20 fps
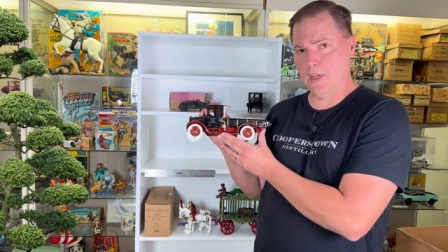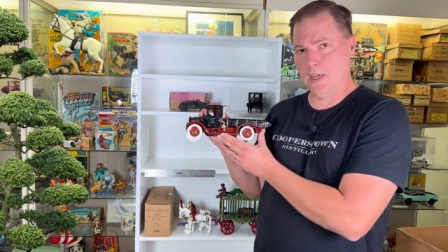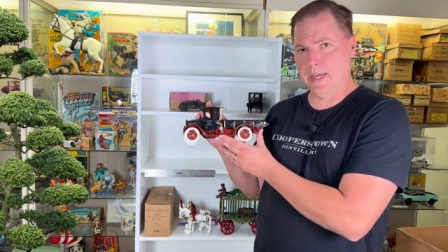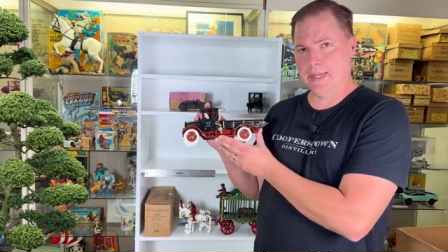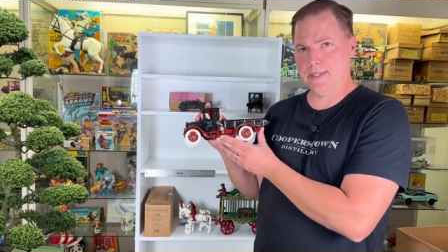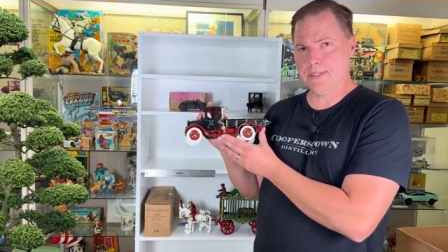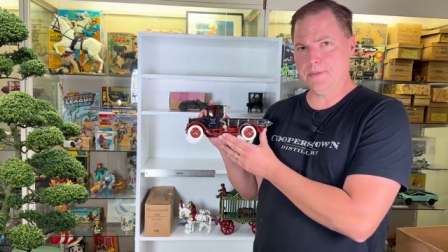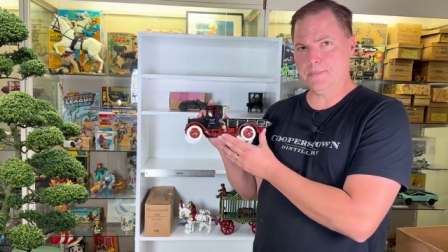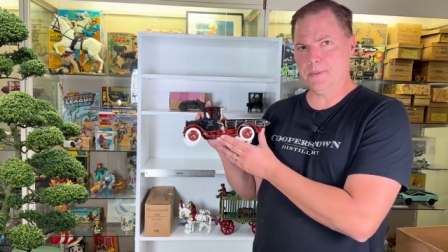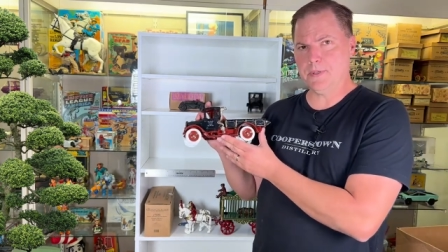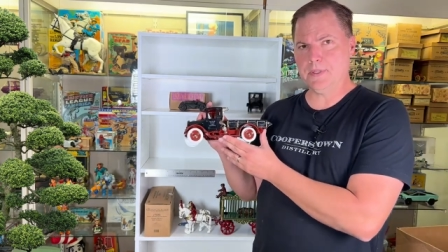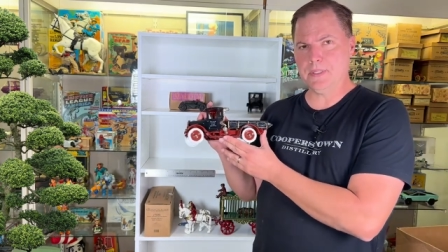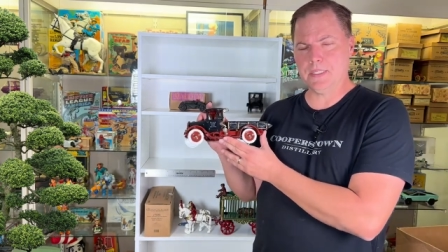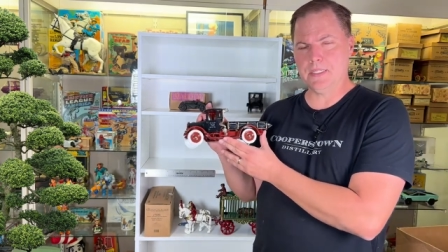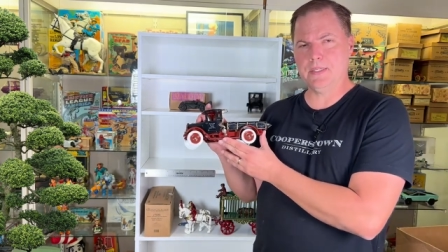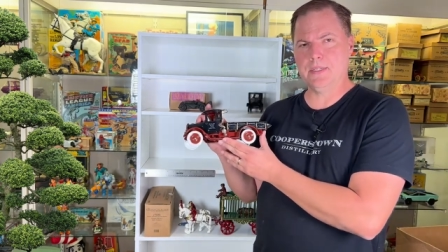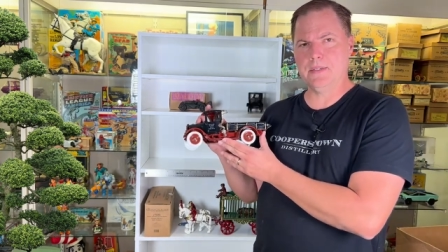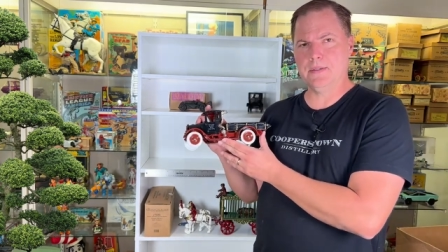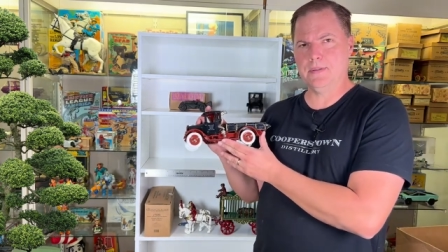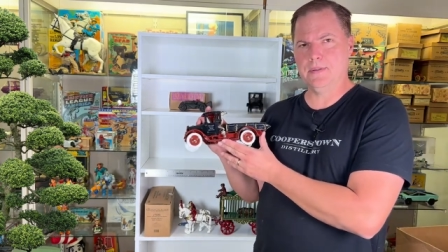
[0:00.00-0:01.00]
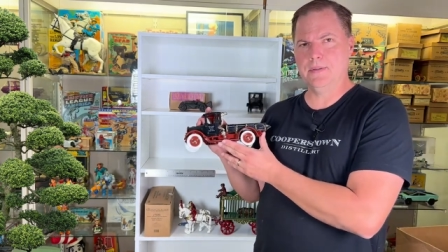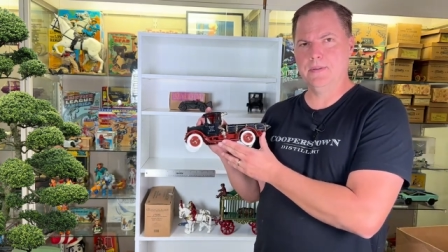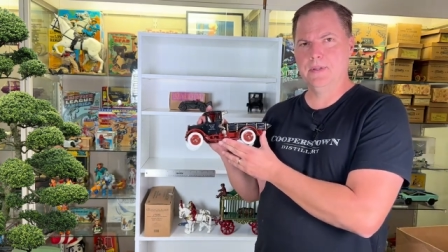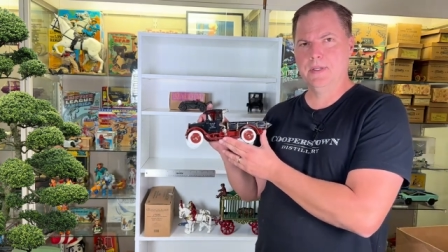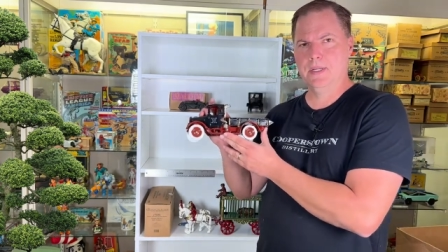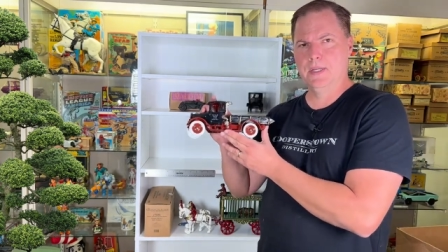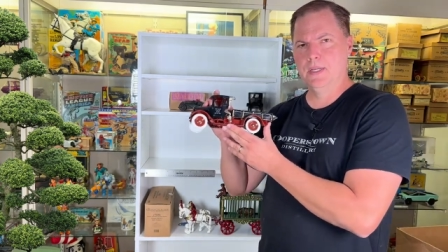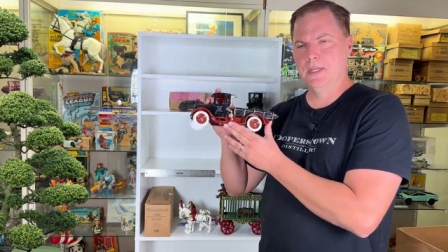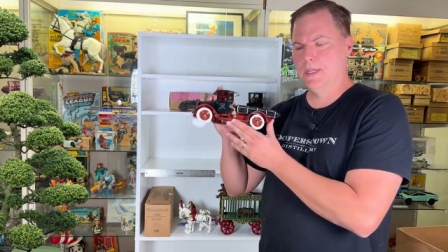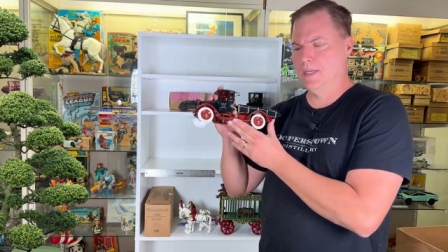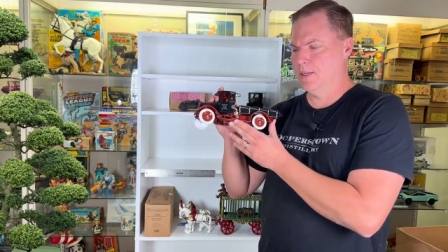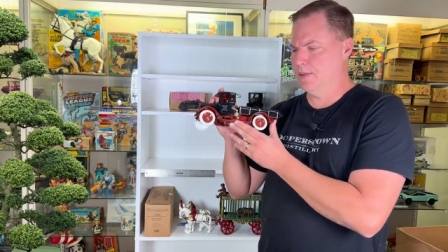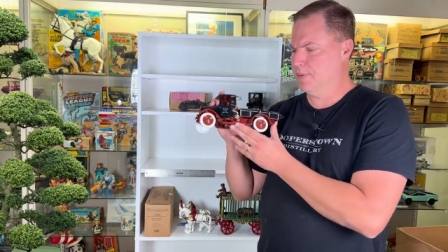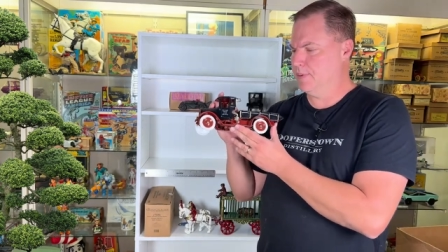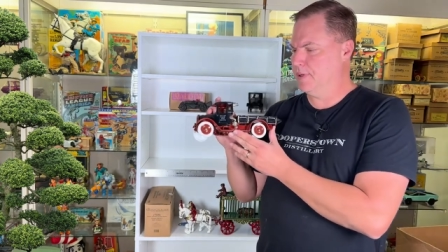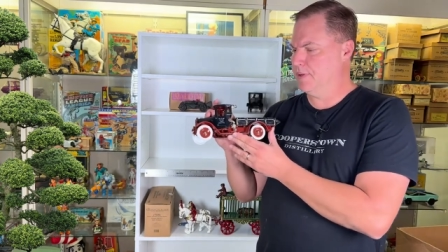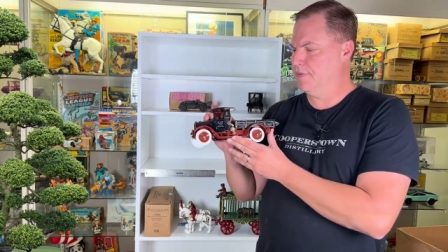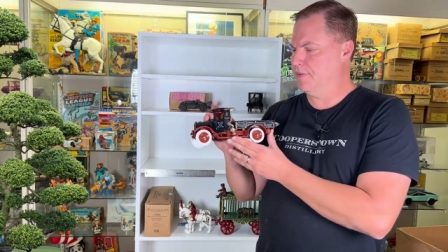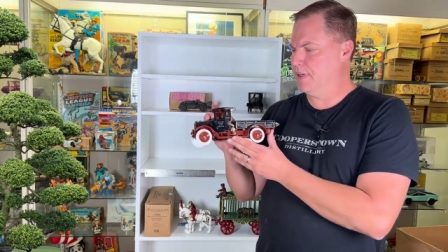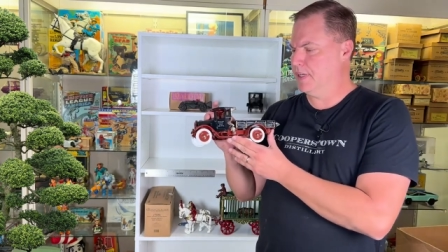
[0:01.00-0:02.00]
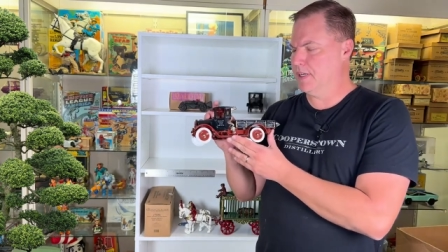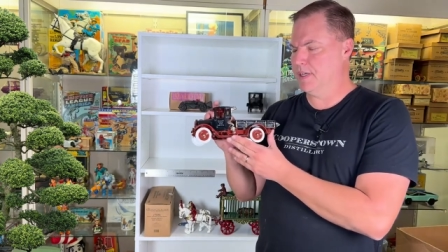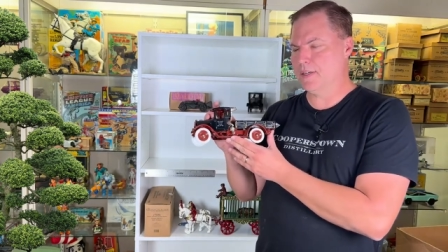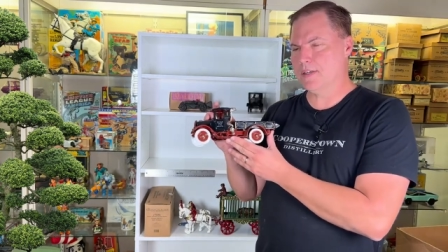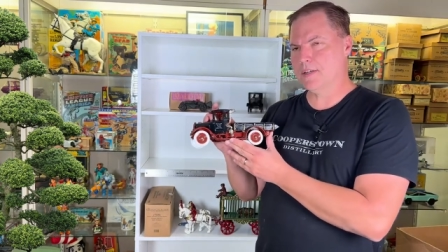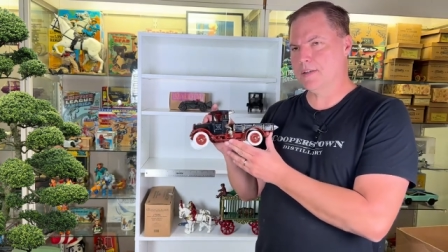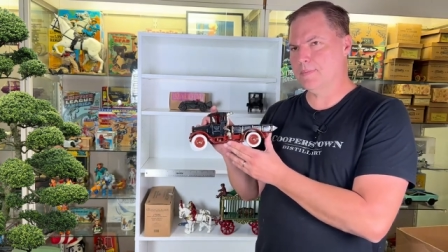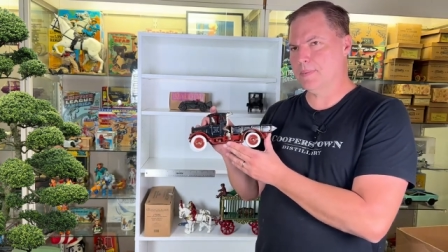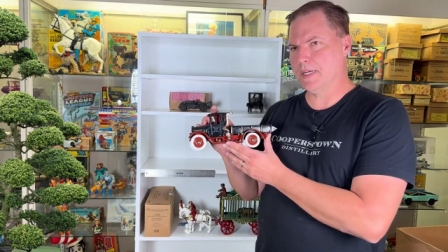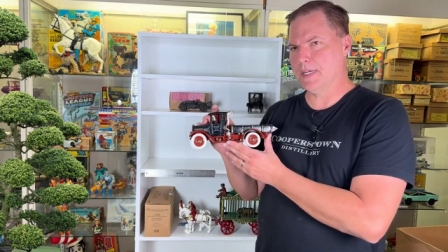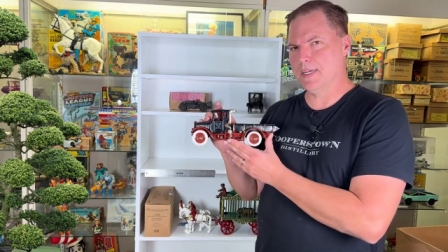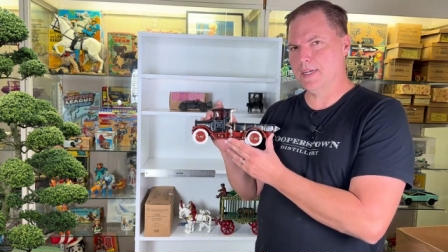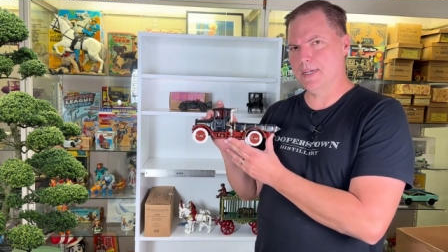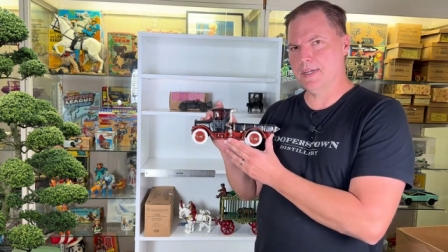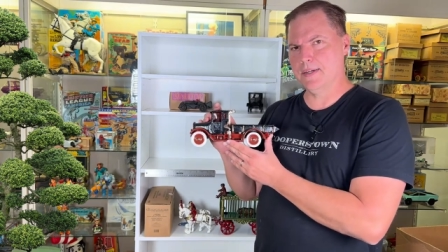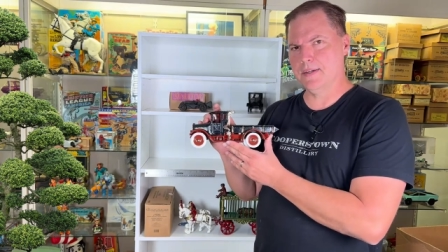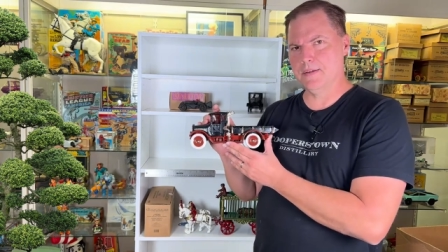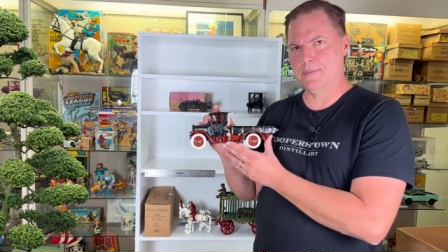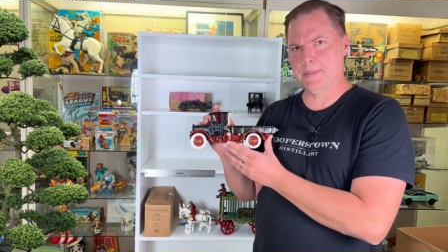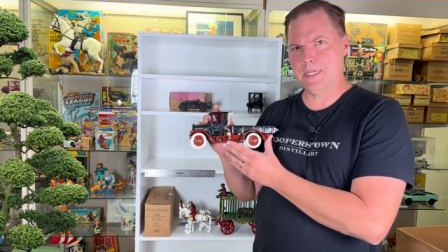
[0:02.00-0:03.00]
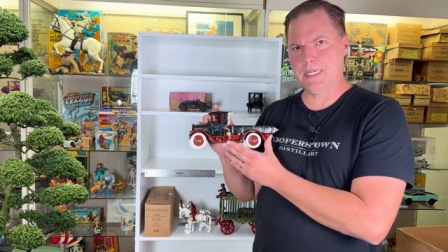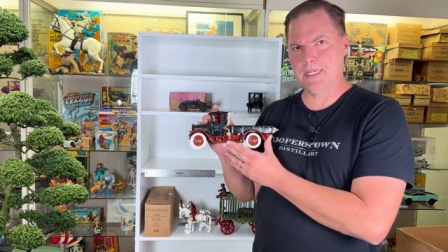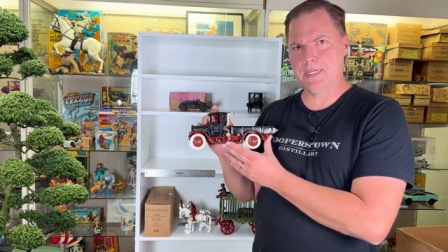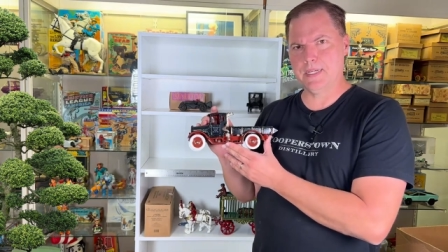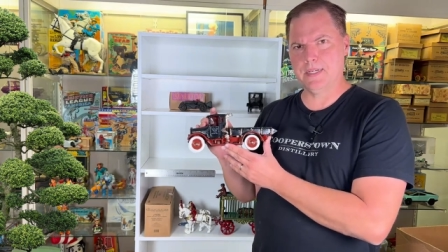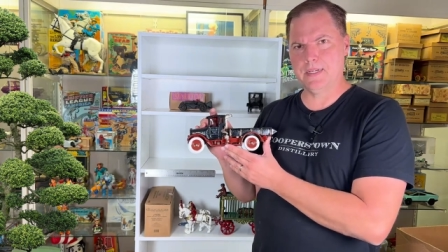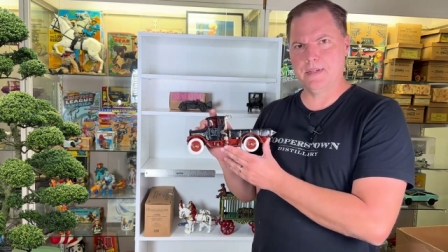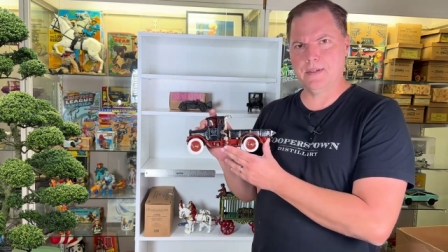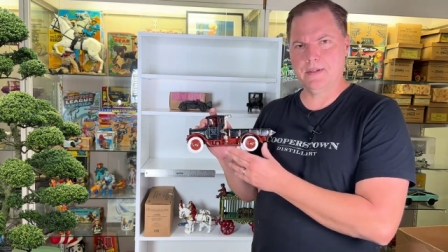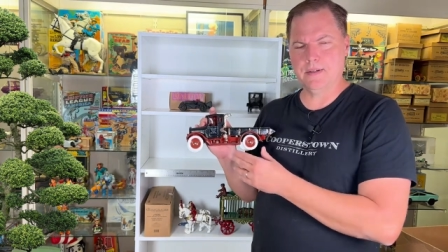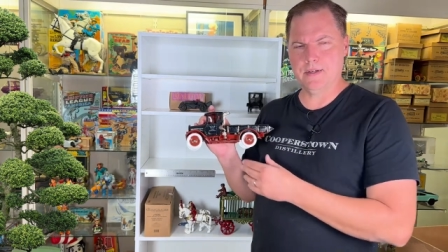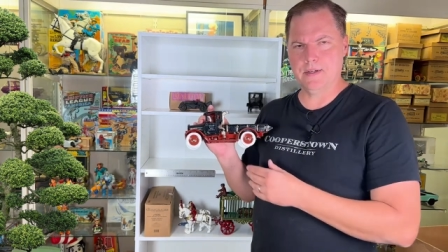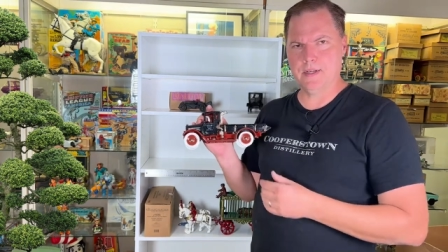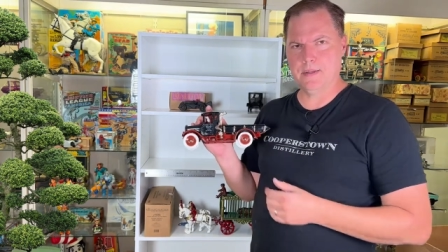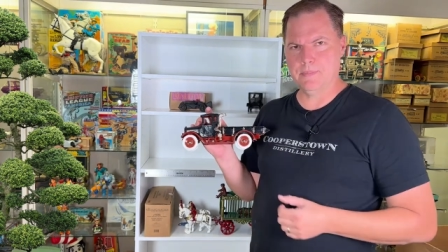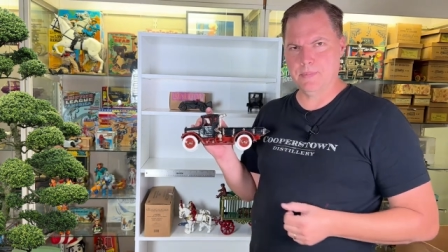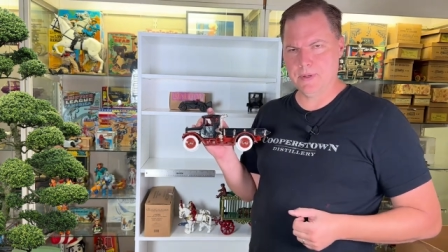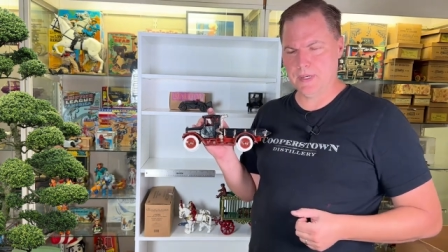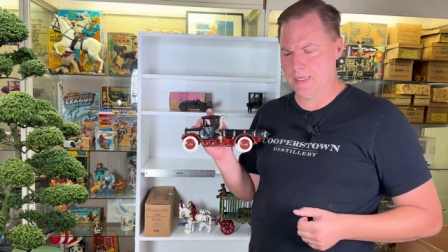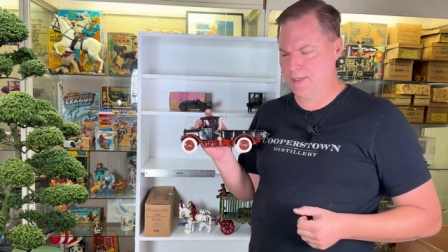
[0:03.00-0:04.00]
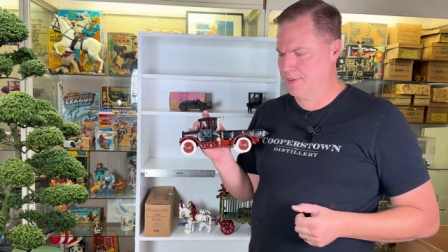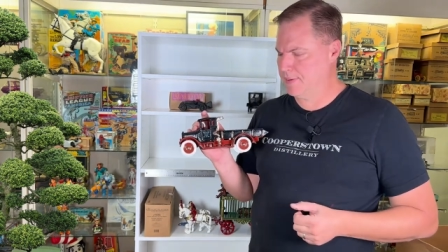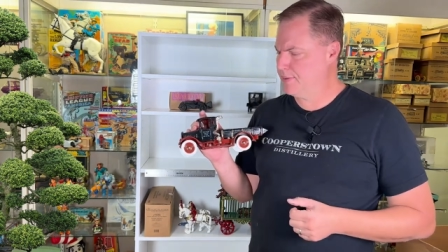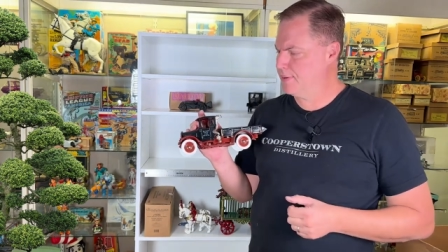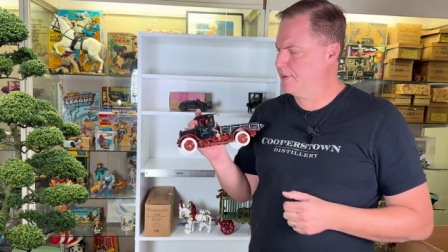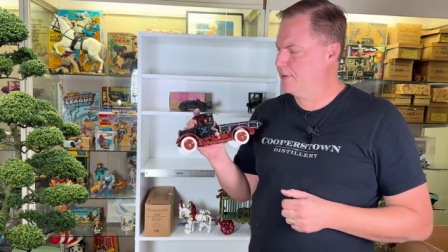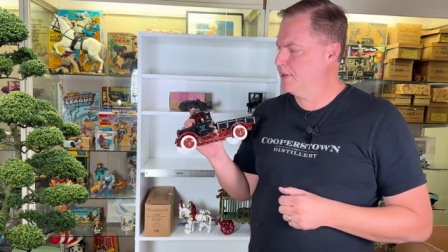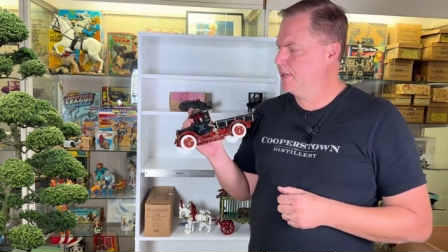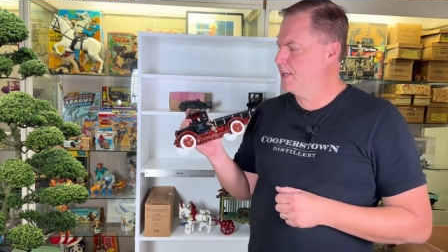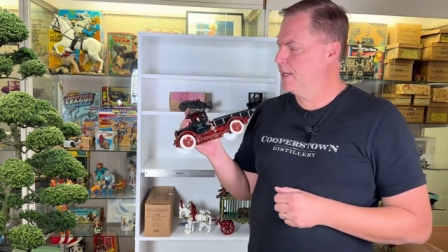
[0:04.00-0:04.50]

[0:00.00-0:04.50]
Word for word: expertly refinished by Iron Man Arnie Prince,